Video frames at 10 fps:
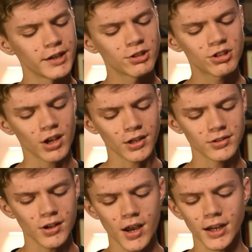
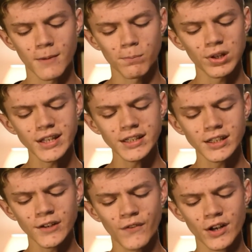6. Completing
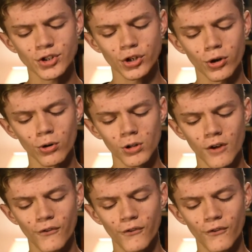an adventure goal